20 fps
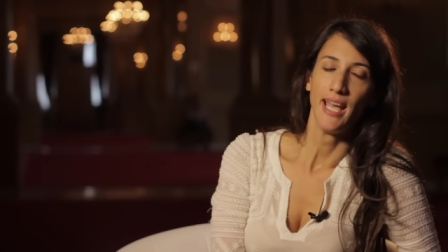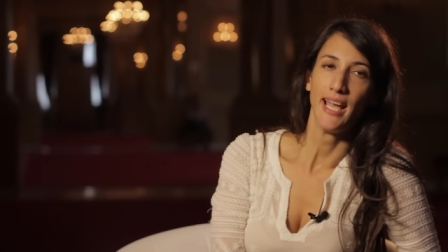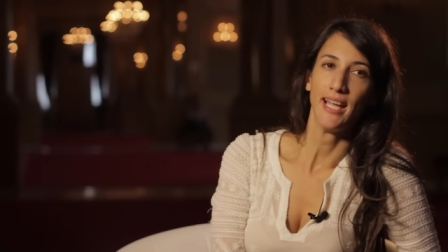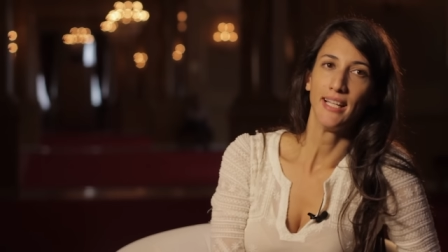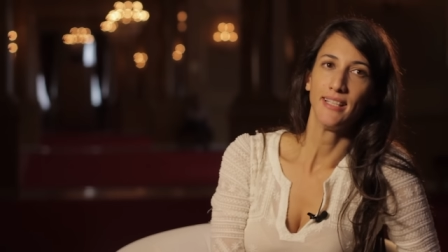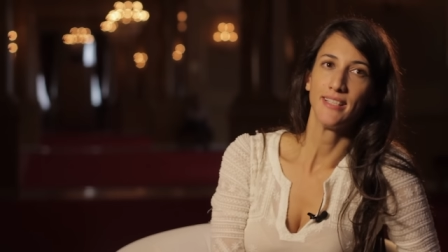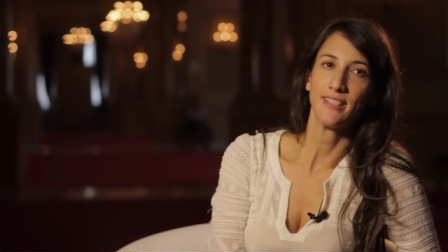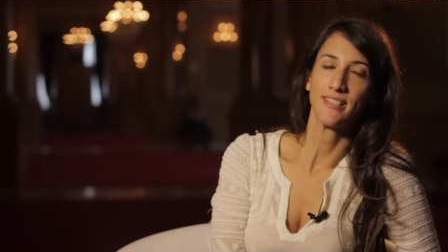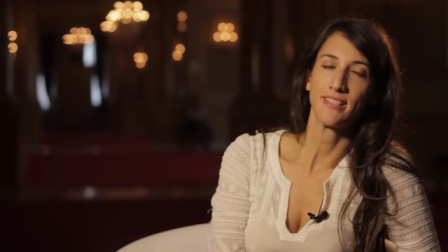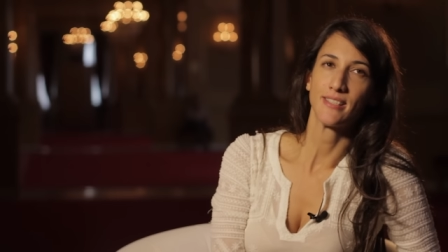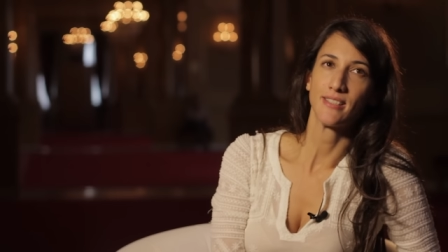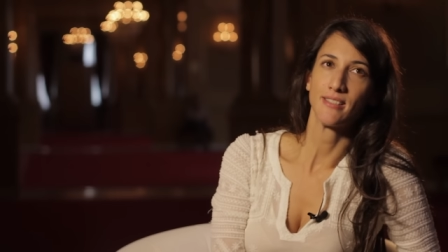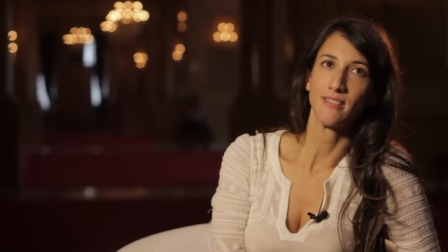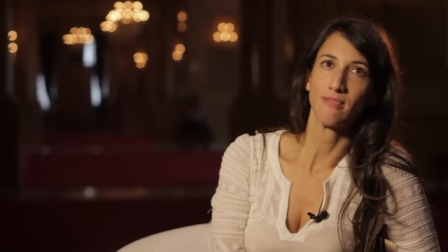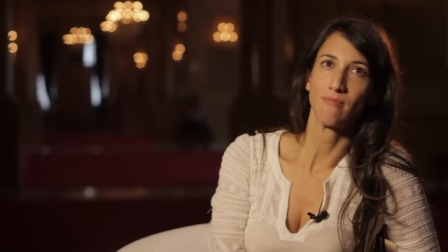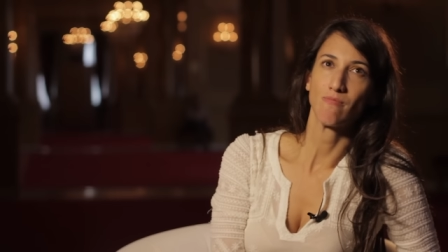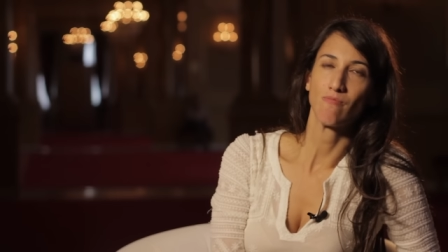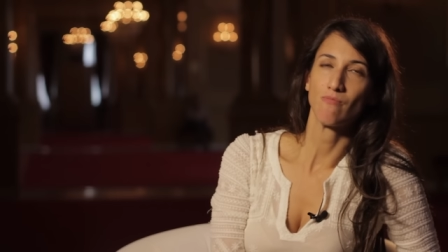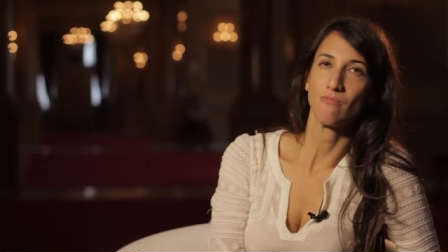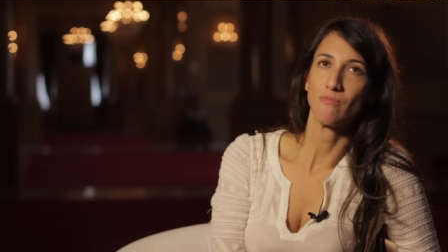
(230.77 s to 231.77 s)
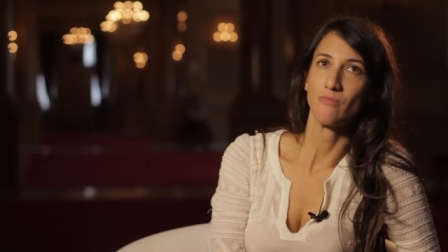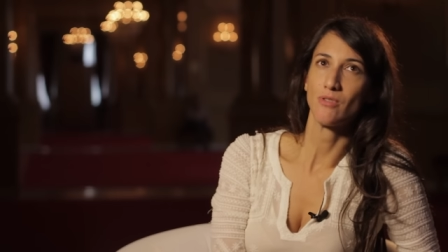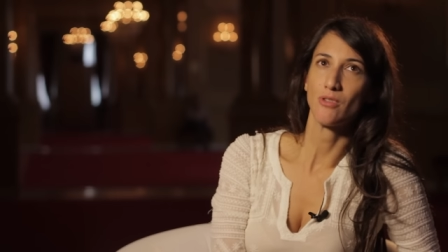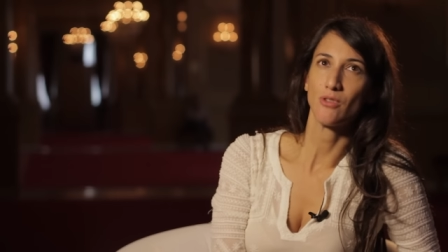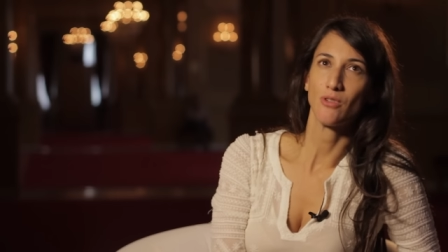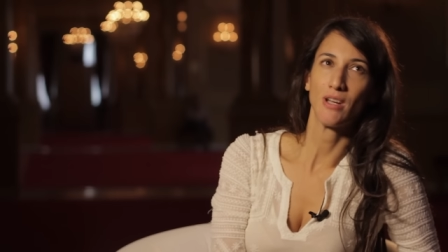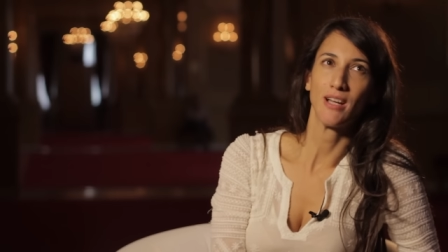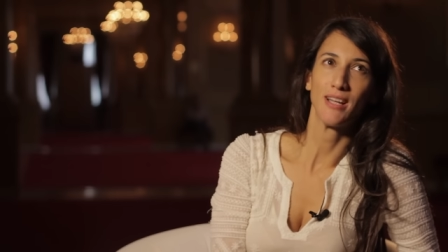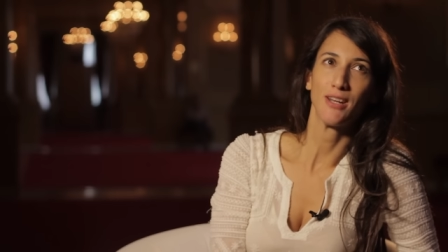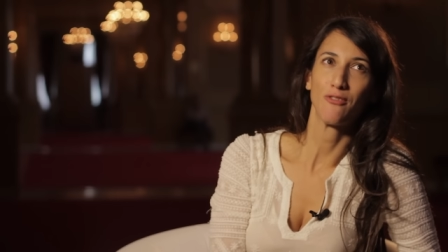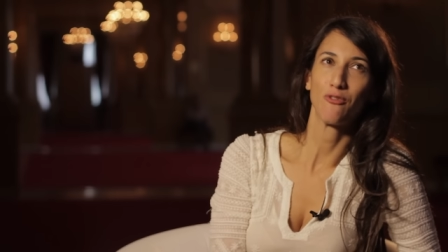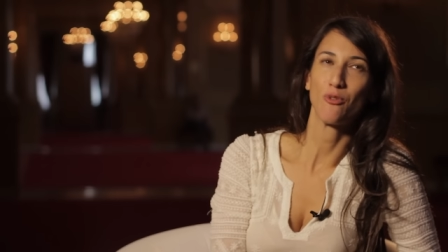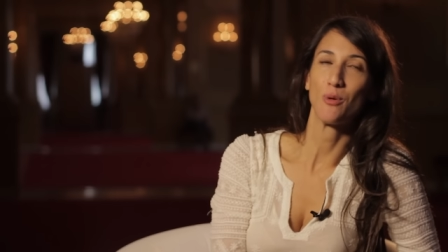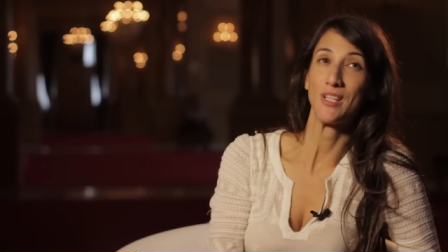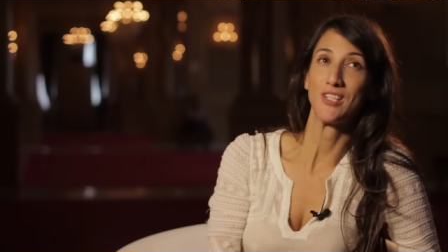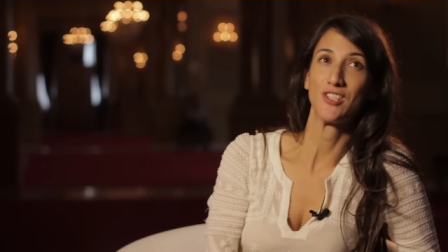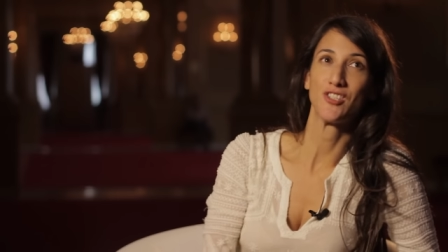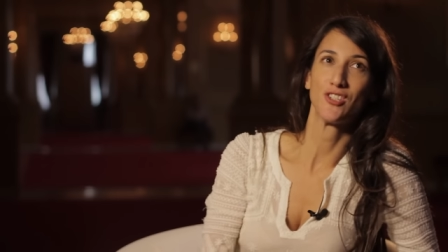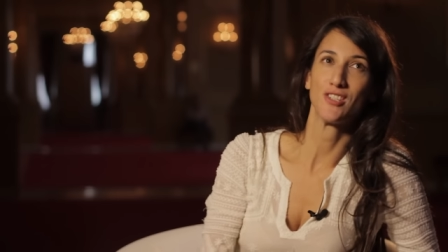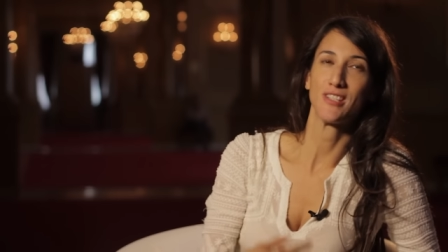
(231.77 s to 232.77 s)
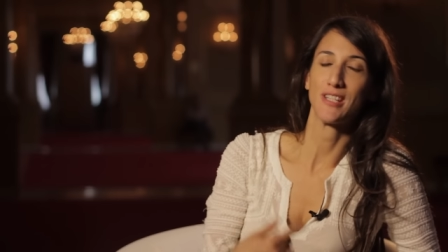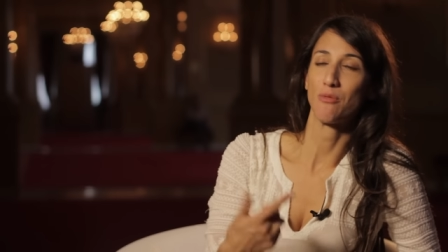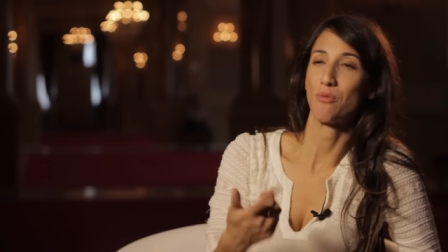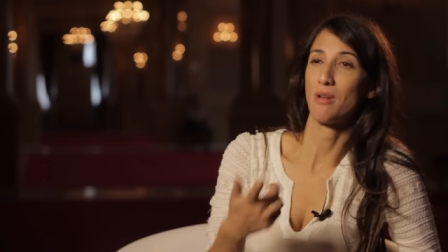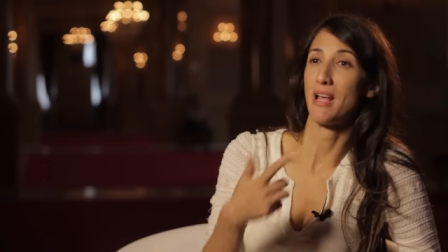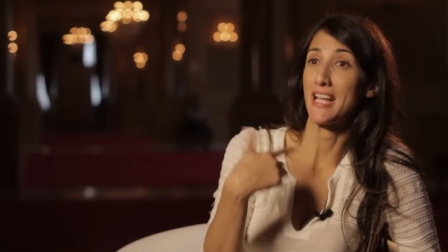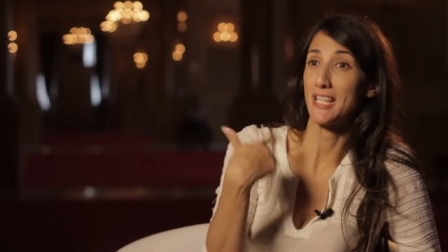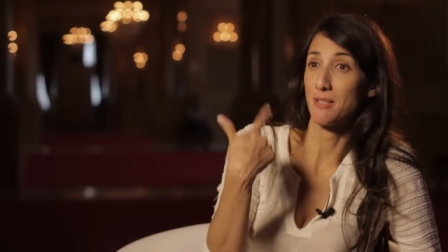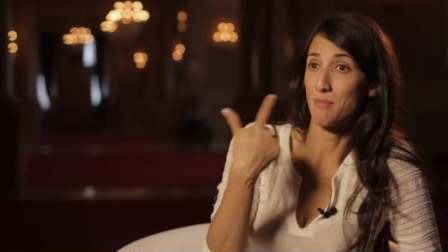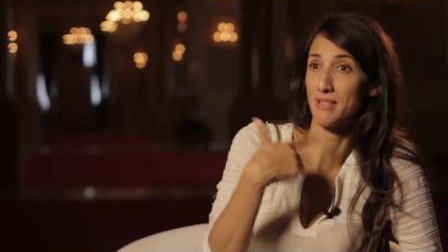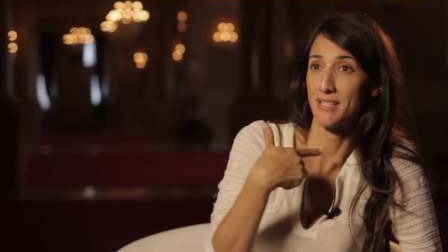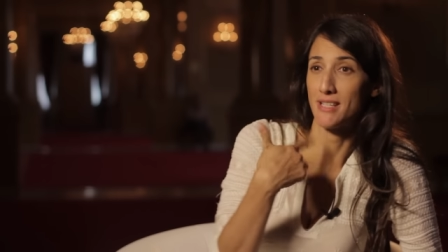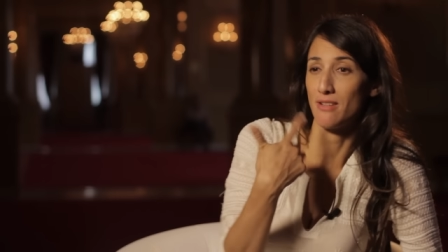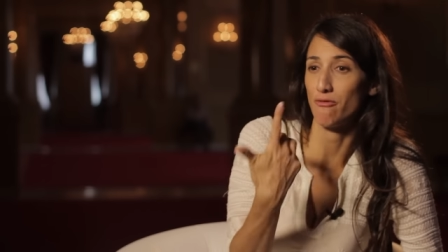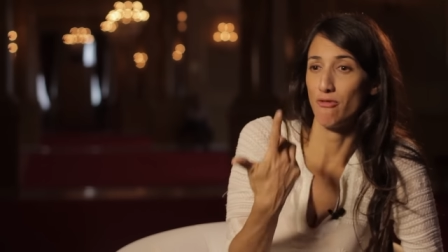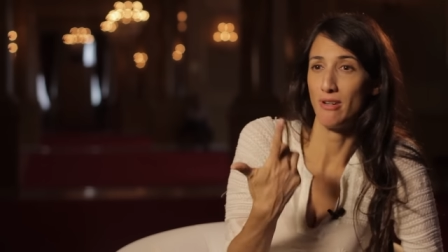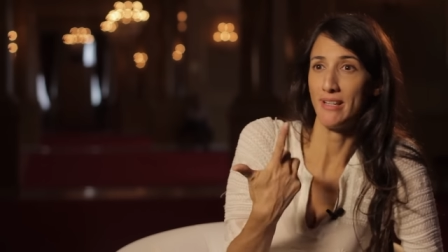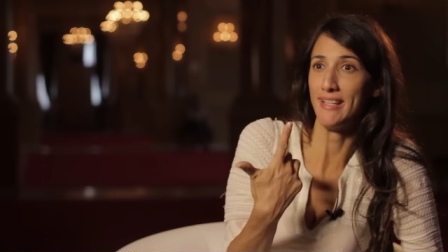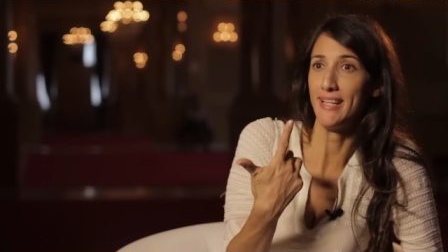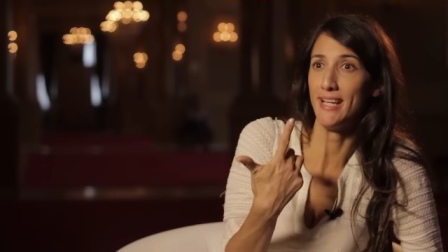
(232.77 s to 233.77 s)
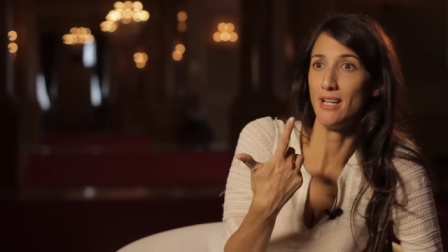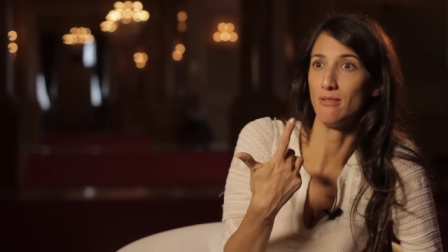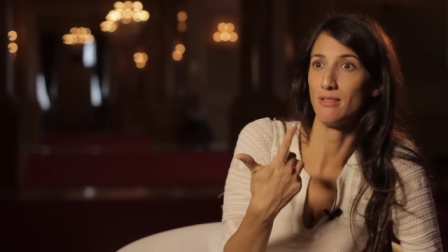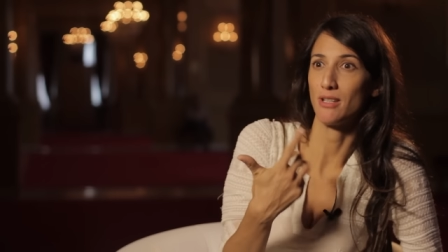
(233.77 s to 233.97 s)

and it's the kind of questions I would ask myself right now,